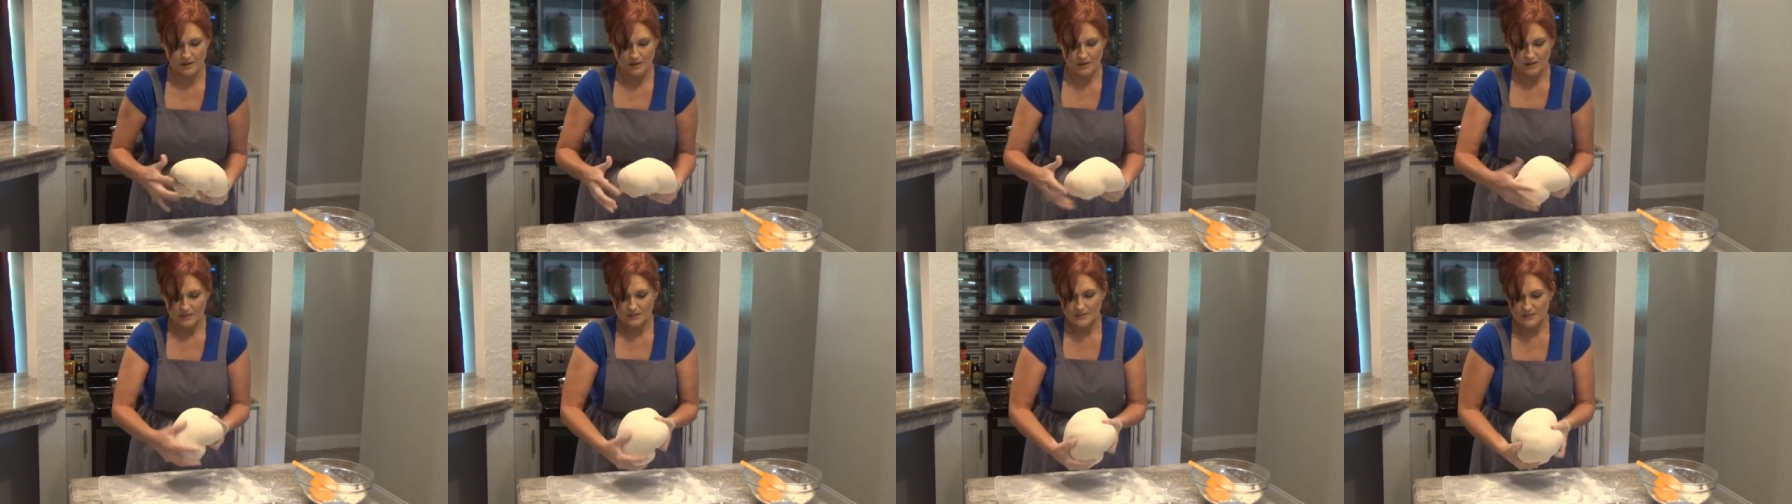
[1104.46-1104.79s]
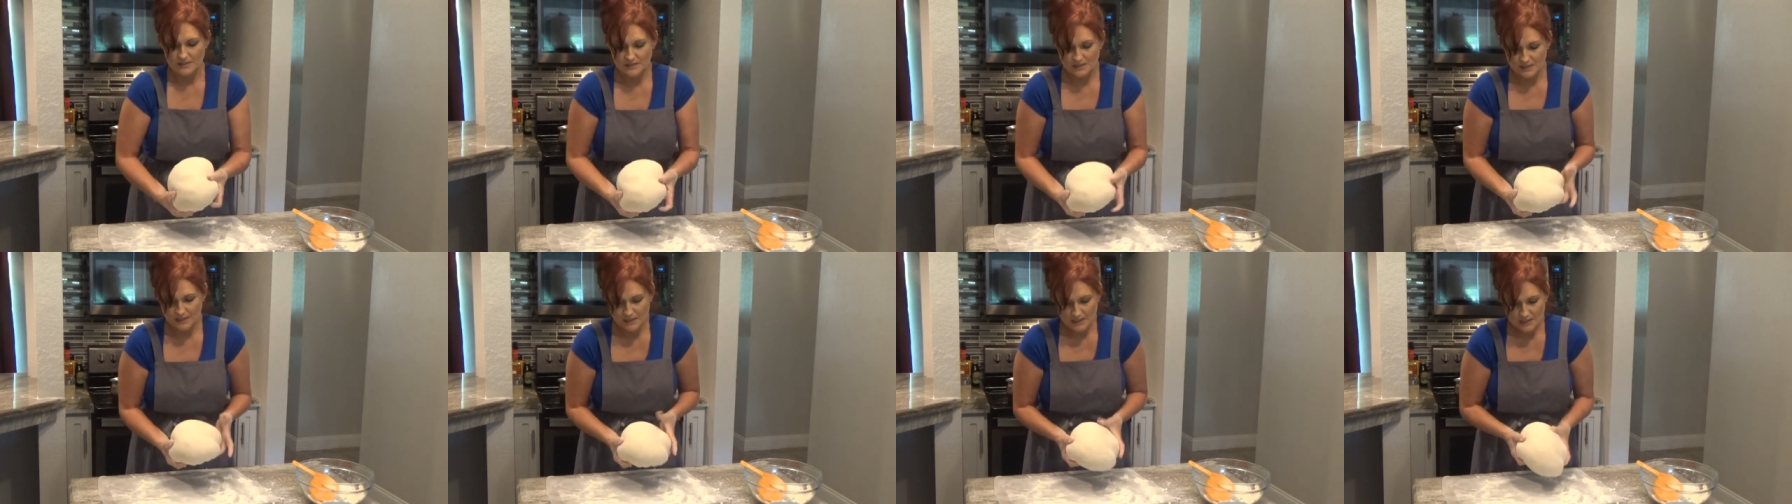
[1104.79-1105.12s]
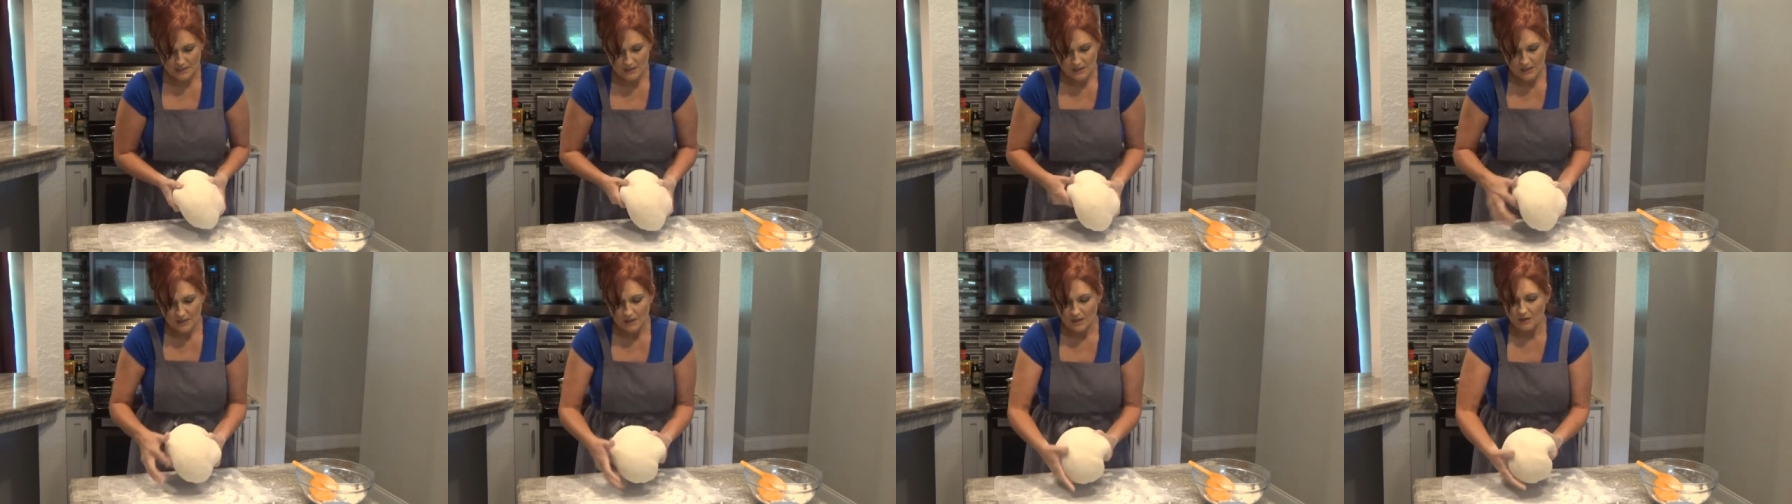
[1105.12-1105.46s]

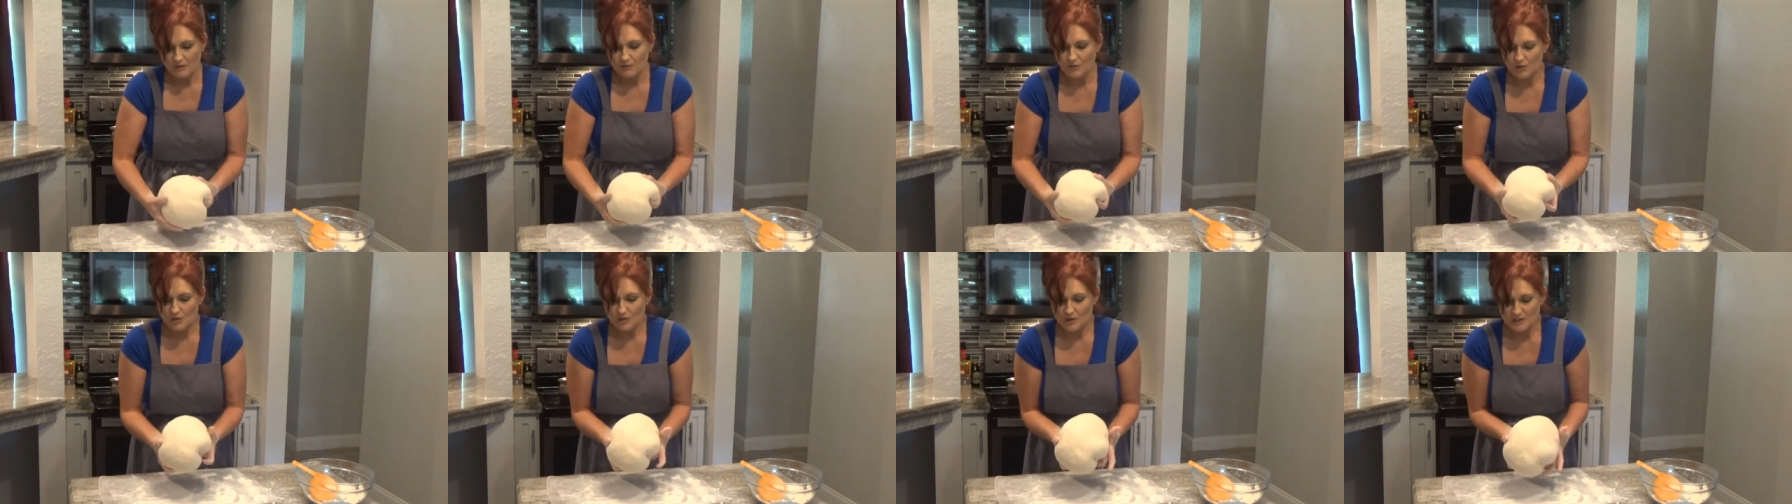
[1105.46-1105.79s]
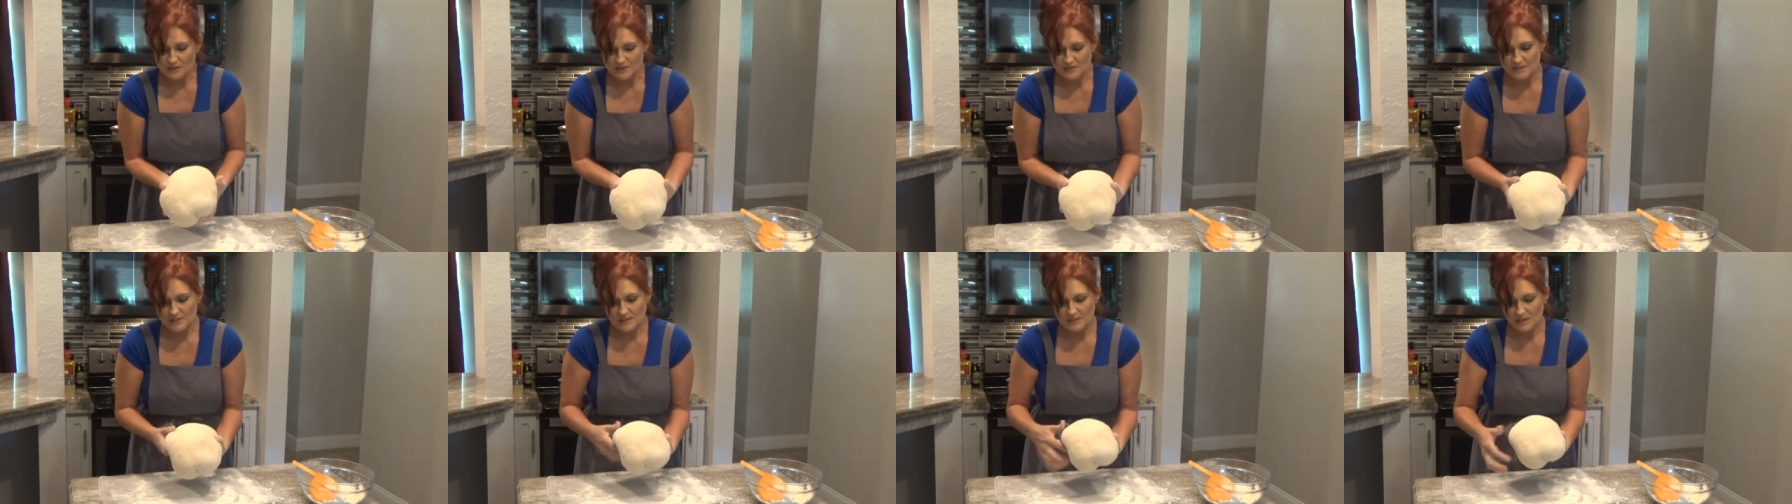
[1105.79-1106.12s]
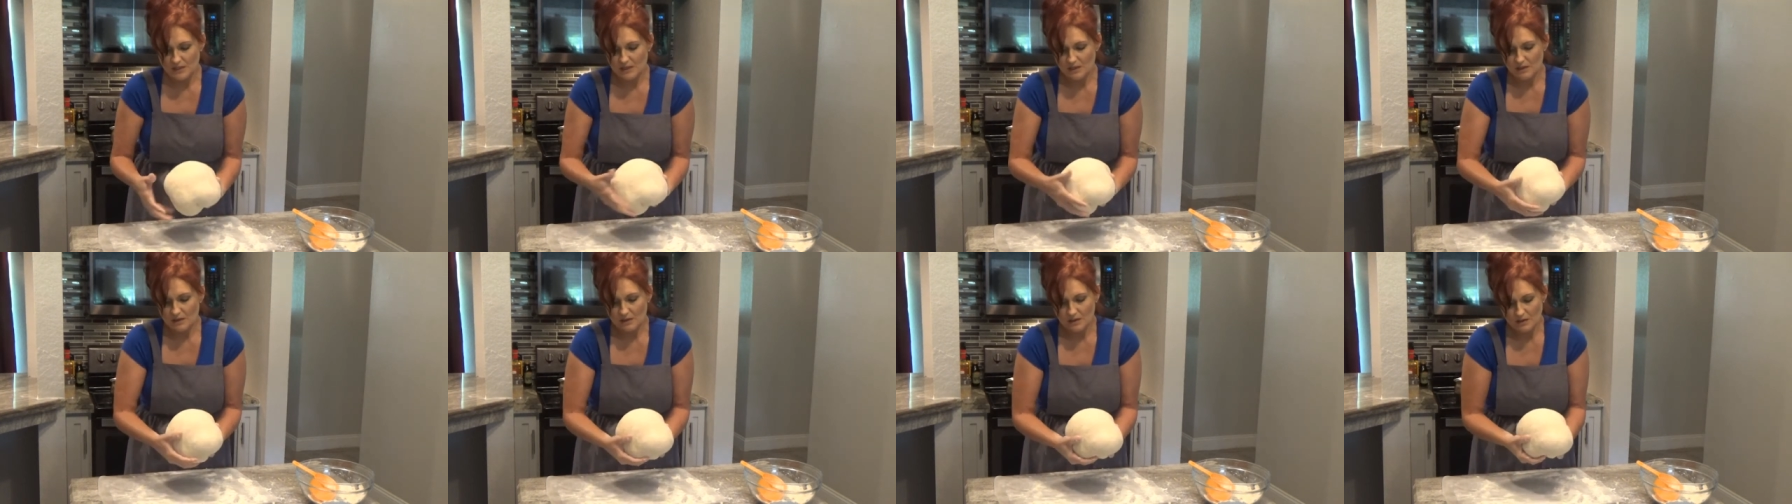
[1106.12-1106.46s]
See, if you can
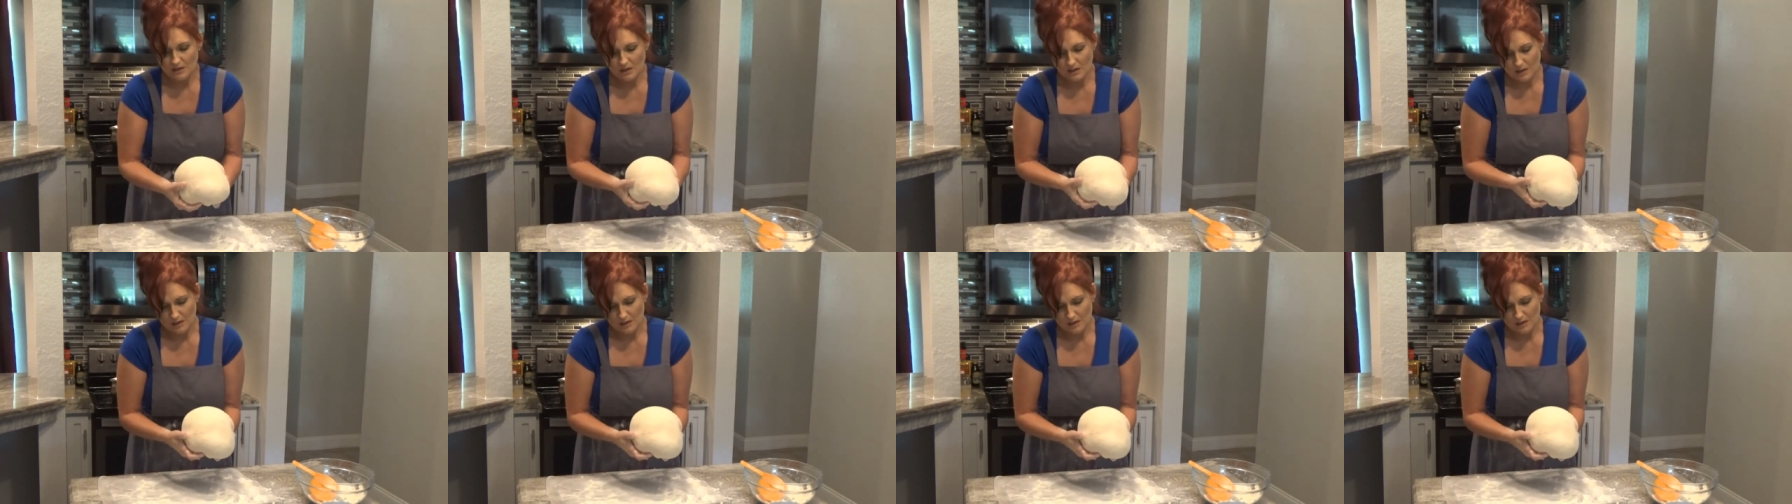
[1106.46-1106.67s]
see,